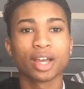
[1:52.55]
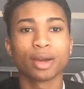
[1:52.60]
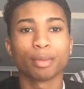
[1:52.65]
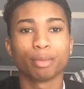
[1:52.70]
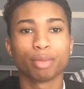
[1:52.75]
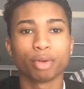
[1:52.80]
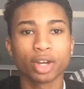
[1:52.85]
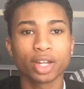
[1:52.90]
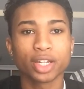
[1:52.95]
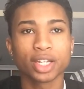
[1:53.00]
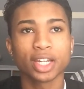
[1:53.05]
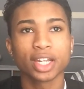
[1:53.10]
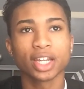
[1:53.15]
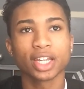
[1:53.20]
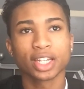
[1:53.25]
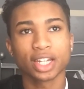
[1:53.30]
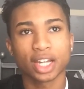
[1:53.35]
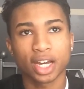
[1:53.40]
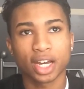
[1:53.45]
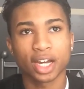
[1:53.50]
Brittany
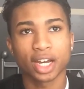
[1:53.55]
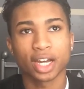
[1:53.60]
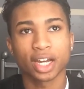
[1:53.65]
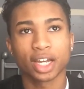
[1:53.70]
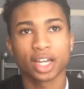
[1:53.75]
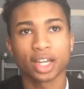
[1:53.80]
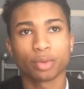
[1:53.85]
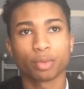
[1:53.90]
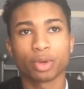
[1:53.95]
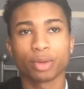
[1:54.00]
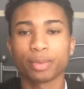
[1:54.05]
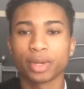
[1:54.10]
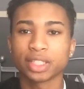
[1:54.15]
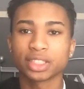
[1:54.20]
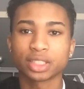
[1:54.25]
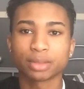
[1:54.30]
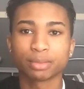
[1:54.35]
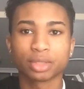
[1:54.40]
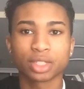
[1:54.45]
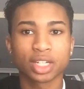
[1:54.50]
and we
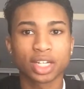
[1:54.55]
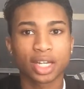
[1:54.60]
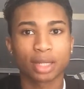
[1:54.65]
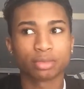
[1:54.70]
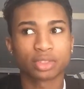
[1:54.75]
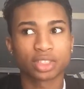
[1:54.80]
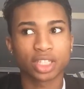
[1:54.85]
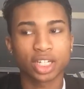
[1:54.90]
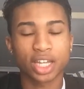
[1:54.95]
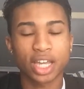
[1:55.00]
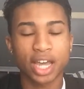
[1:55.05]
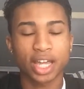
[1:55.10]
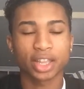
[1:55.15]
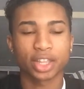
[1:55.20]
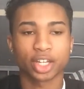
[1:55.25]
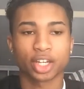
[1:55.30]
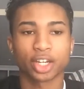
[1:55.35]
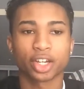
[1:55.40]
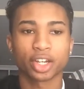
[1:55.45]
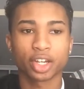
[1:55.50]
basically became
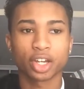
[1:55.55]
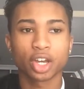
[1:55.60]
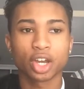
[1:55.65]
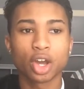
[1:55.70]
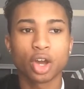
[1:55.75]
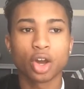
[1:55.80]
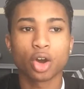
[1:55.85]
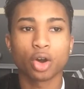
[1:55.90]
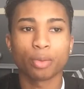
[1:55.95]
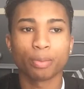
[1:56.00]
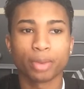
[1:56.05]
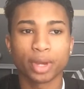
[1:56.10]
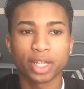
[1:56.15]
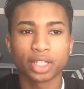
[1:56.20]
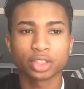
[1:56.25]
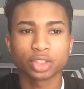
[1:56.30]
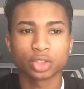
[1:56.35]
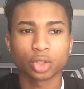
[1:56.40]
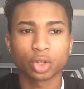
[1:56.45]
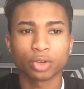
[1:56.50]
together
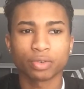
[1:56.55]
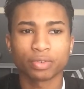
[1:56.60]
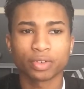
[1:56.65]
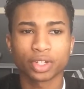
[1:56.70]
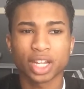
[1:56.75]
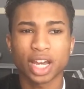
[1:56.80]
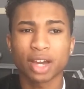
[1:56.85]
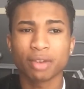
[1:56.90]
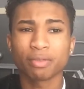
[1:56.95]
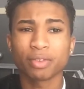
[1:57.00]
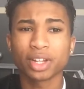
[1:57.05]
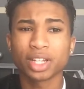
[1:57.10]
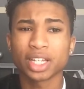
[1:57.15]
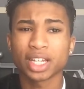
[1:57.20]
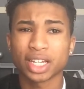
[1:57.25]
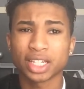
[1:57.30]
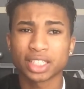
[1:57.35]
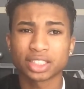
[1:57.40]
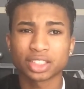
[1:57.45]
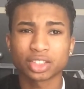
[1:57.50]
based off of not
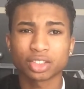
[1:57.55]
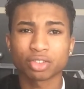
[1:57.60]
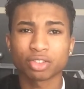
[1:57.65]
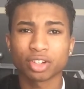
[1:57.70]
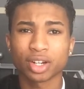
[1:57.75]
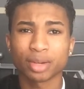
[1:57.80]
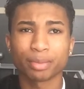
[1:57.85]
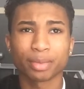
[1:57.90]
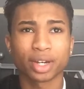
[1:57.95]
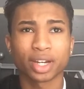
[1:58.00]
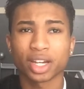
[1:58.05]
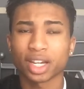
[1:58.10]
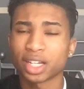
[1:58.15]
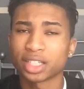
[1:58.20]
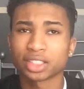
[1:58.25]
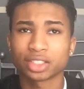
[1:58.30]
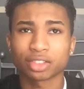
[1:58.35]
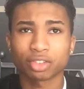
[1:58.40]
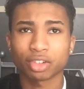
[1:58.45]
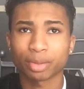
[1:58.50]
really Instagram, but
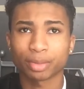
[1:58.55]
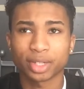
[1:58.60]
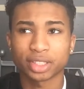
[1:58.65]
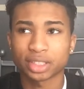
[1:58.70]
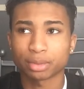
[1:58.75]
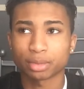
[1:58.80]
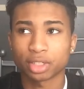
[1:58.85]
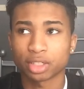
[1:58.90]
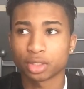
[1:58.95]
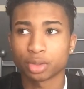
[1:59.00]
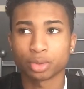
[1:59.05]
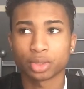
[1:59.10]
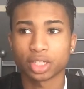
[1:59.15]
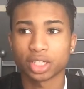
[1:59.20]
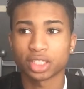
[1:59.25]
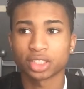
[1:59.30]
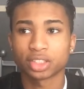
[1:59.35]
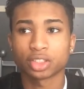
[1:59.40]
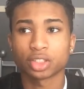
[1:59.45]
Instagram has something to do with it.